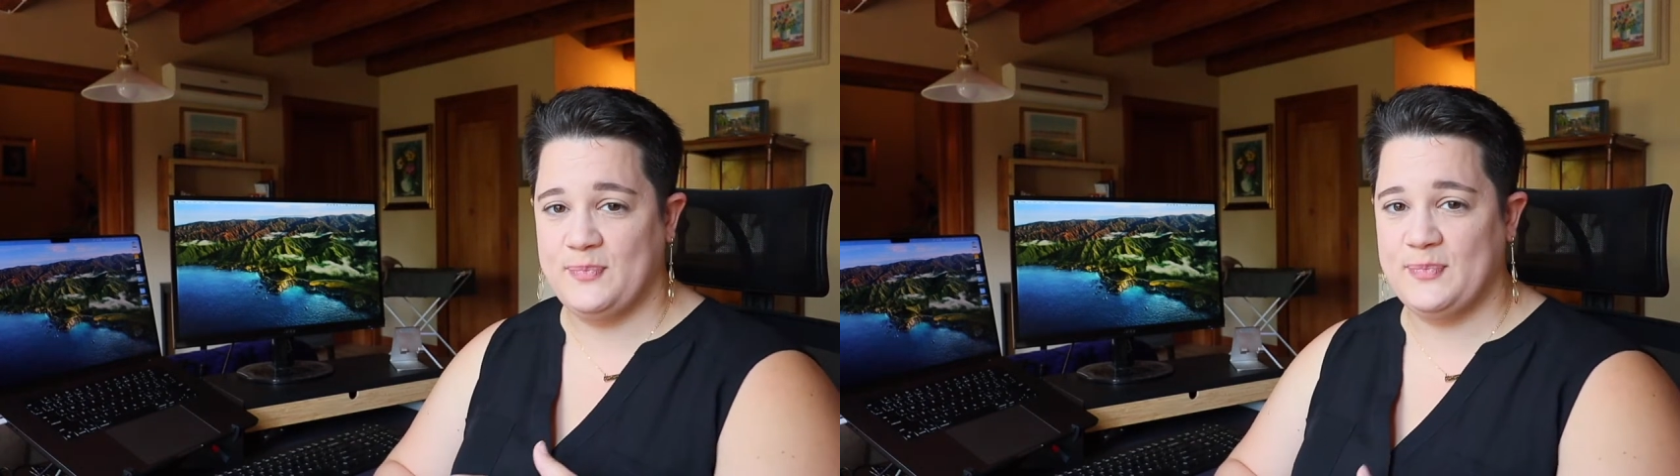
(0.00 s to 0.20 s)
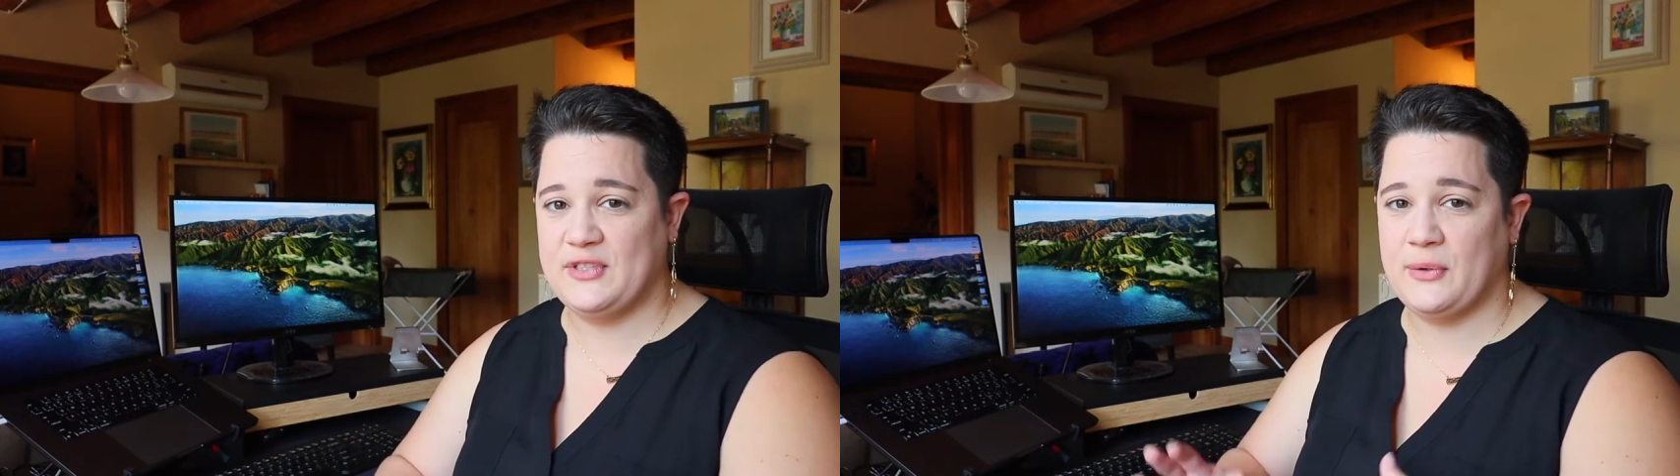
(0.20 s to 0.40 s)

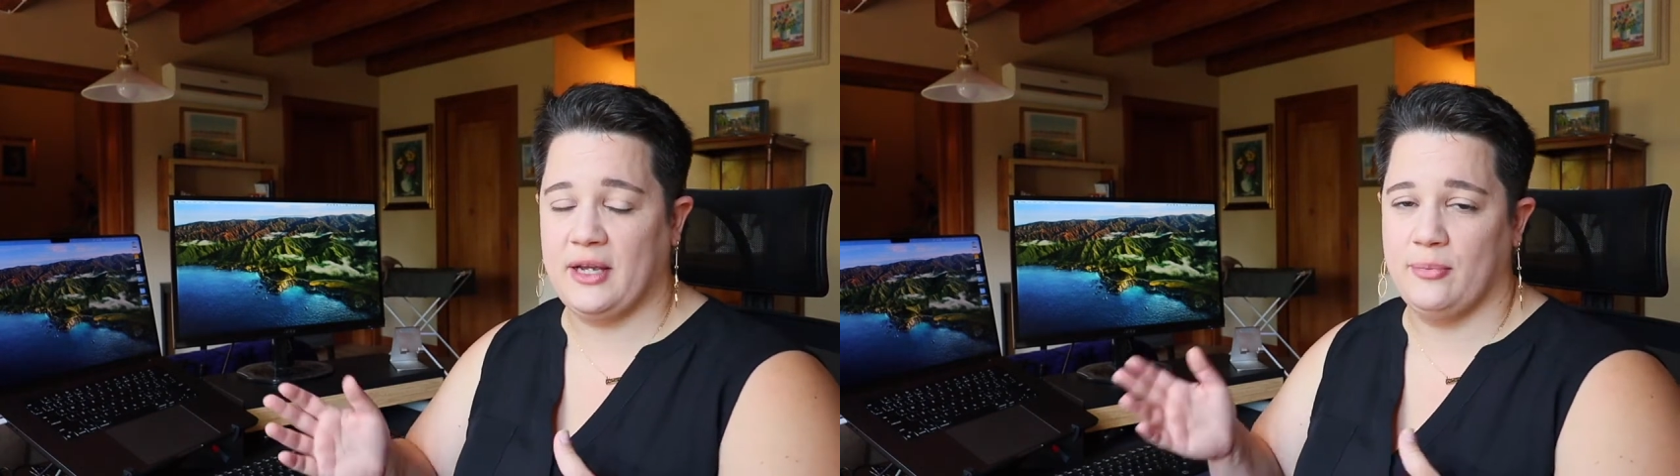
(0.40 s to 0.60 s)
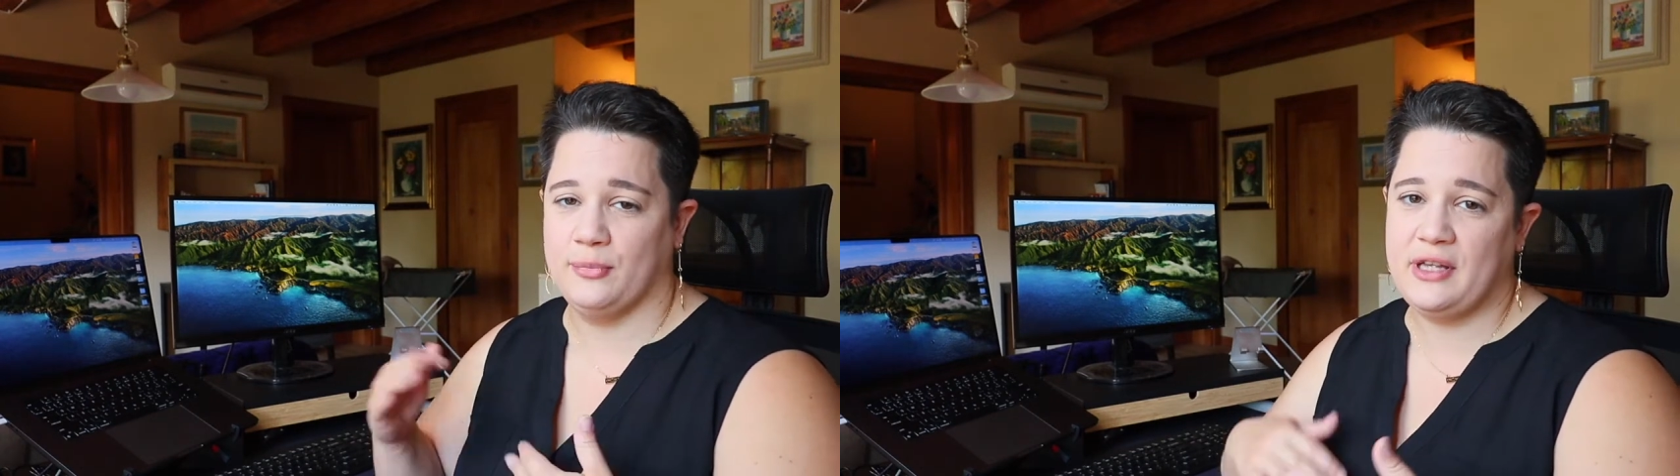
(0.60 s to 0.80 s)
So I
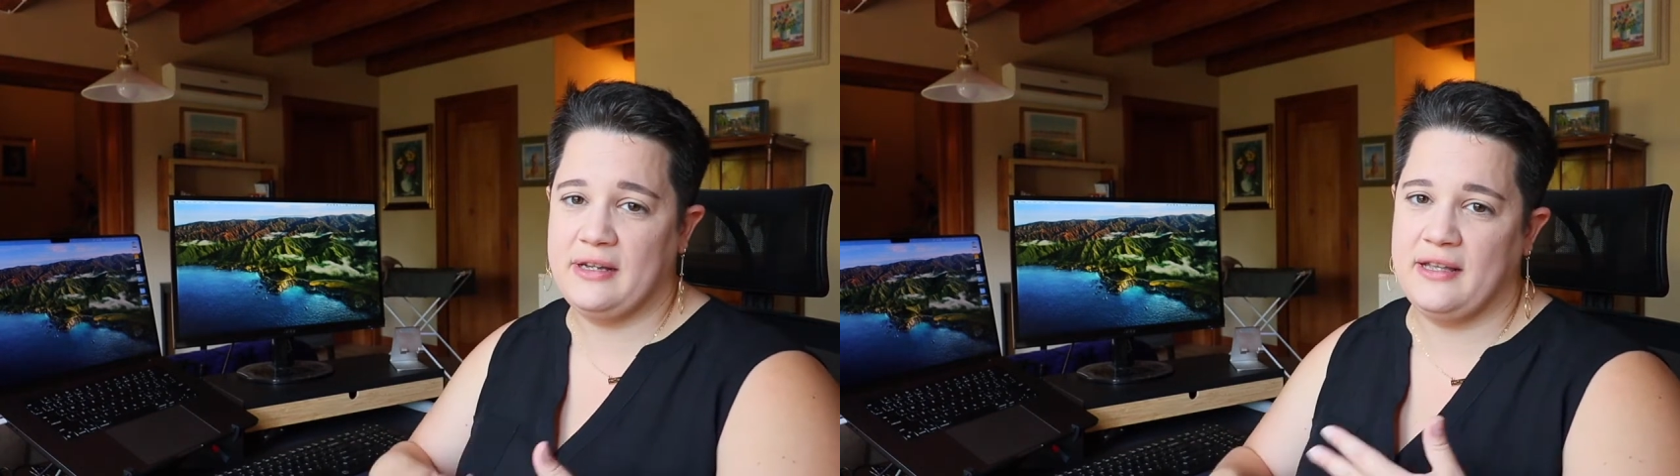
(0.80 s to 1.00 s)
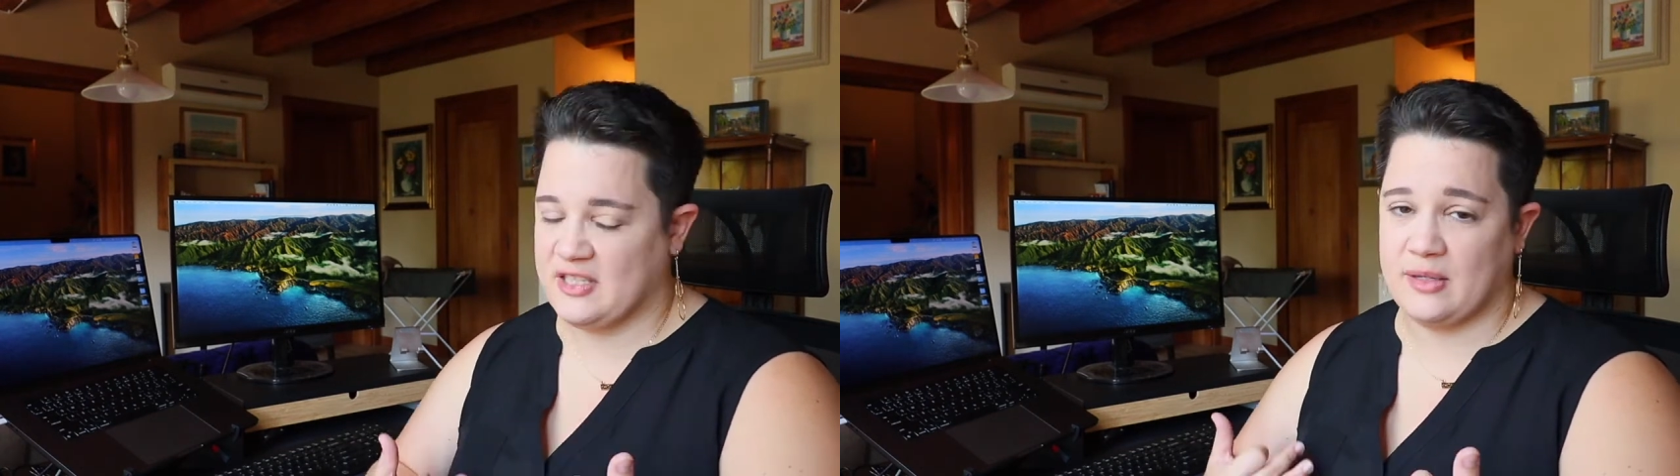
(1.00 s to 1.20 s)
can
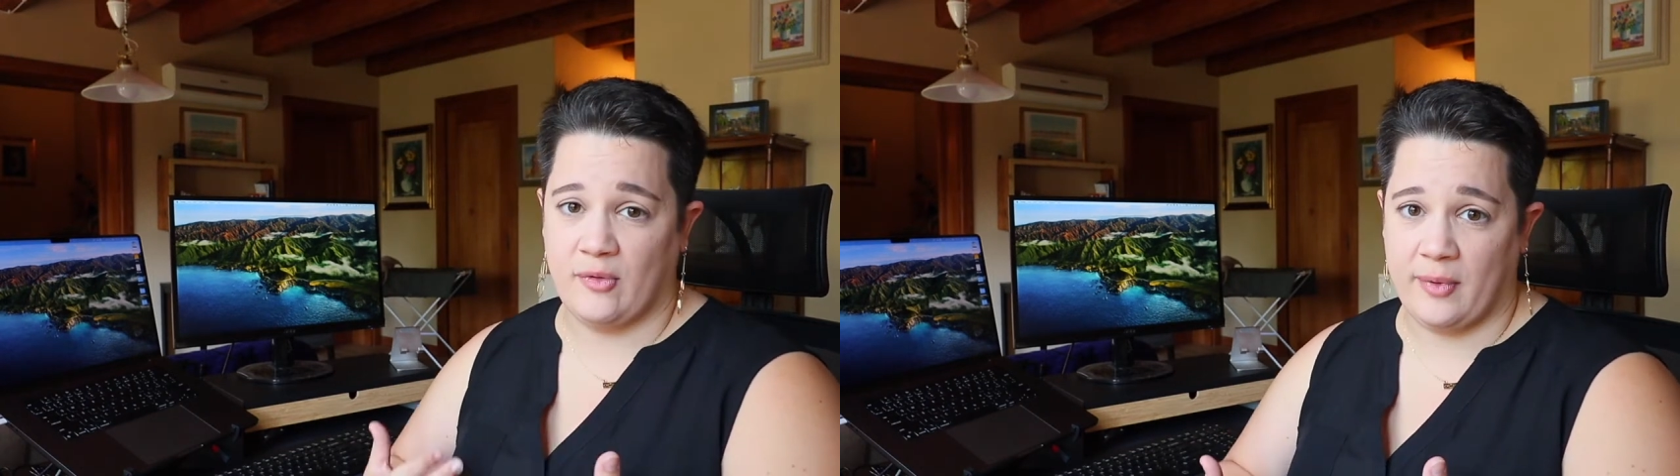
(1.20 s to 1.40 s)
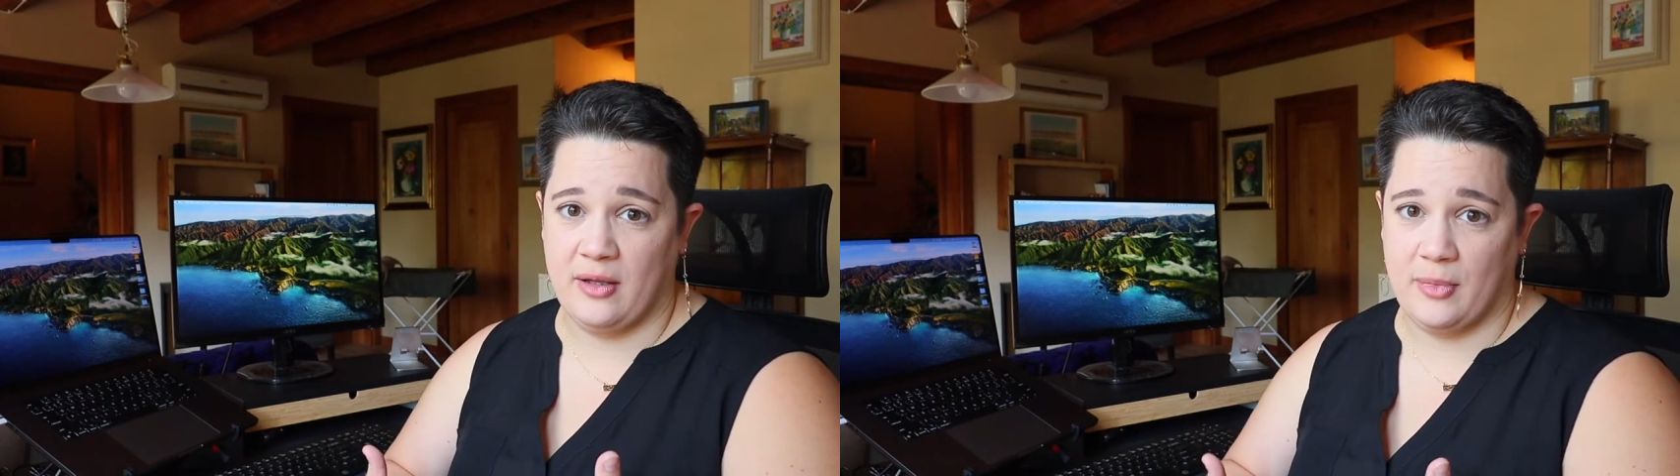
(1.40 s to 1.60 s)
plug in some
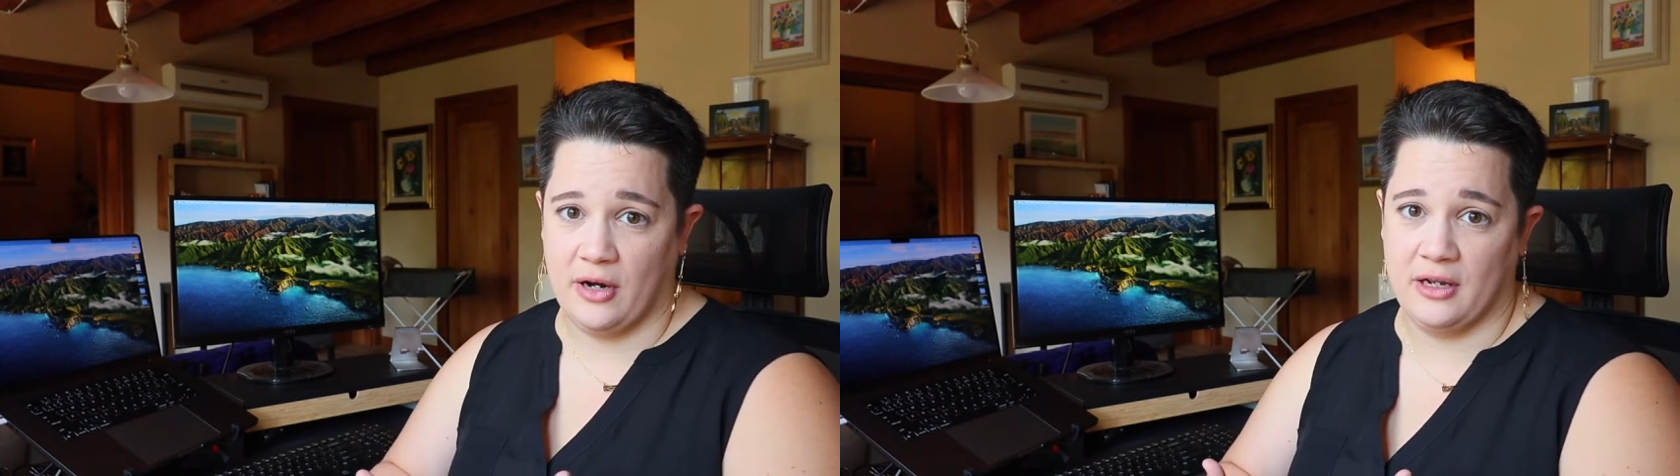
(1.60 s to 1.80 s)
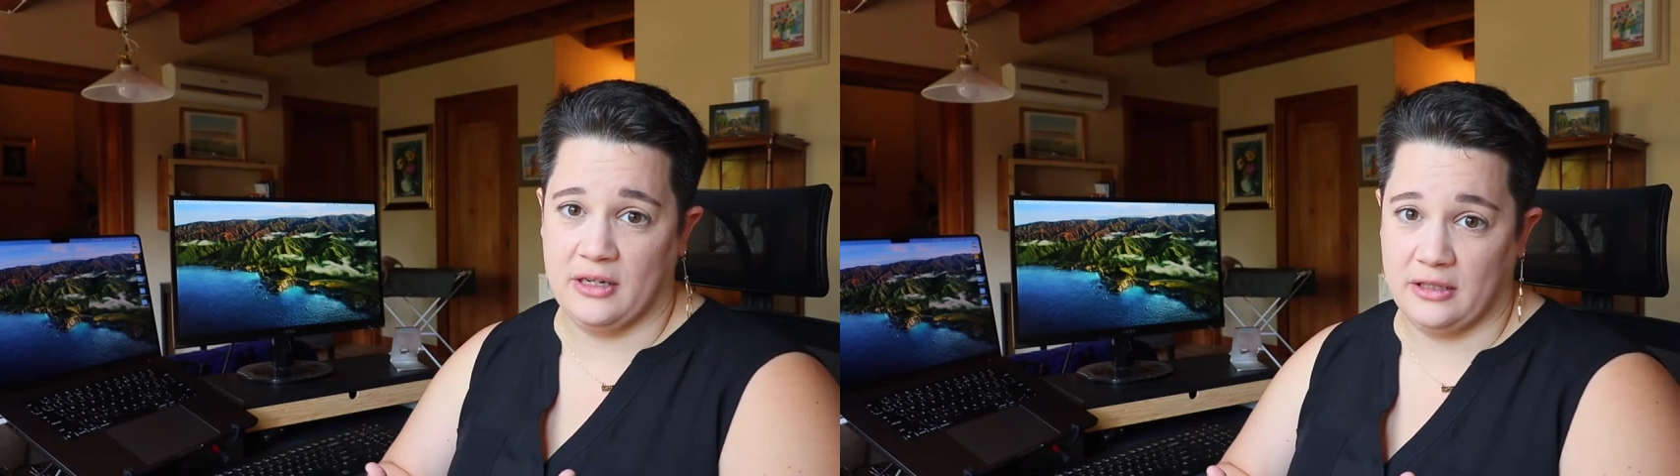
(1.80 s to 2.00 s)
of my
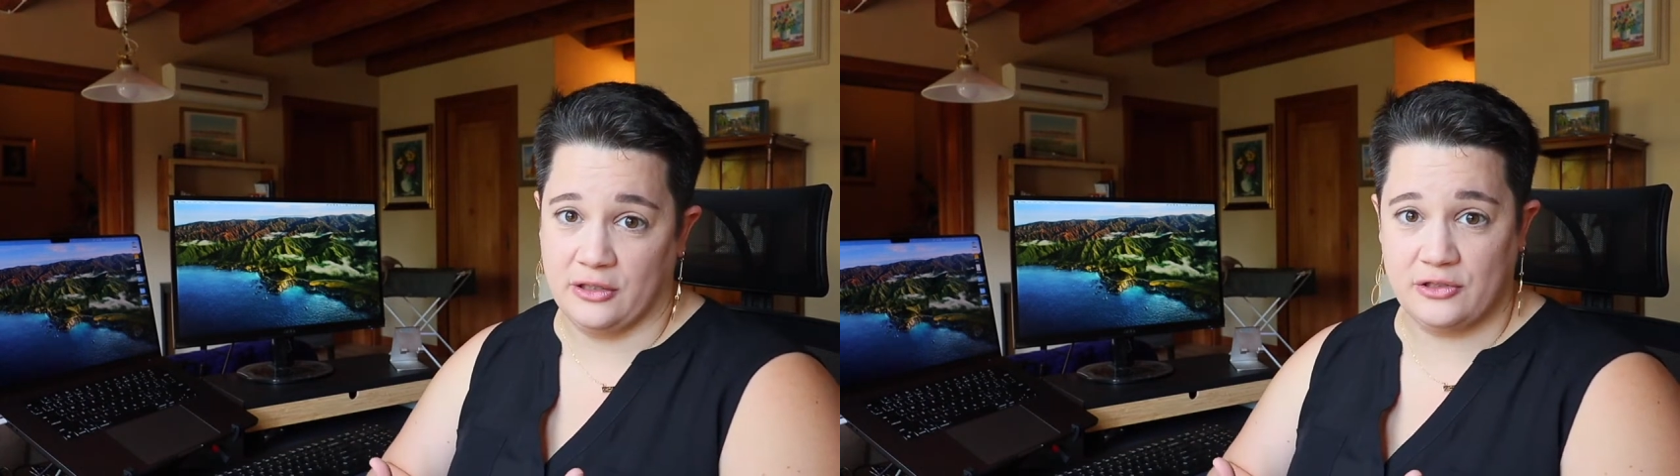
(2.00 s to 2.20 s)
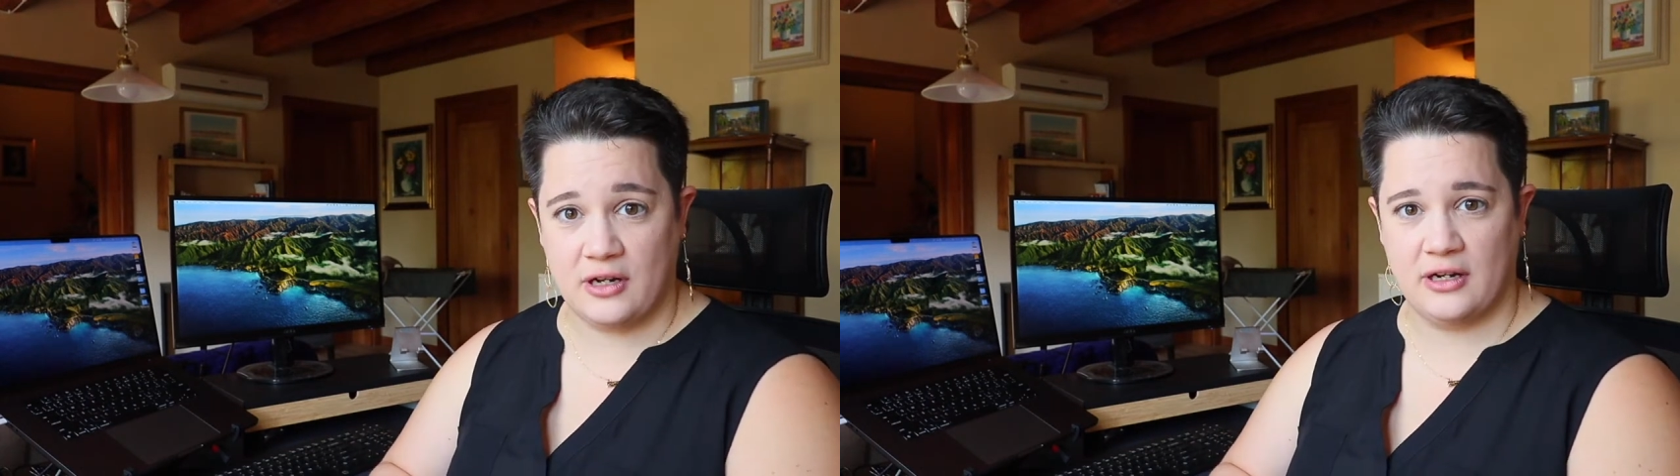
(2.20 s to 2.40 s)
American
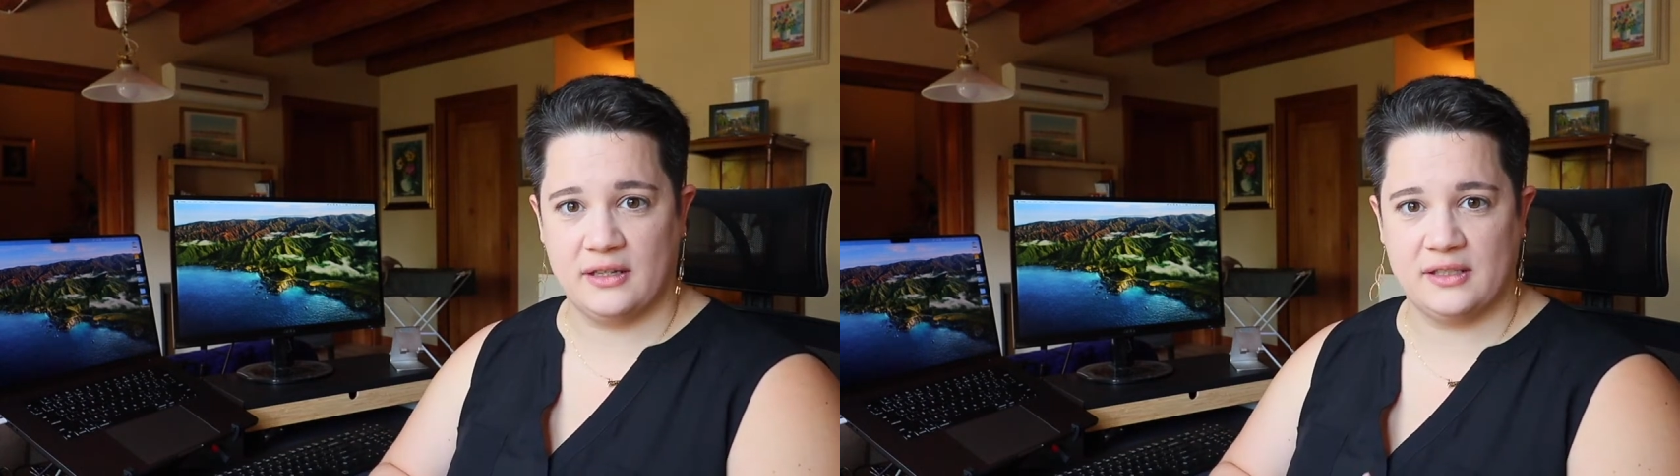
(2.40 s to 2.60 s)
electronics,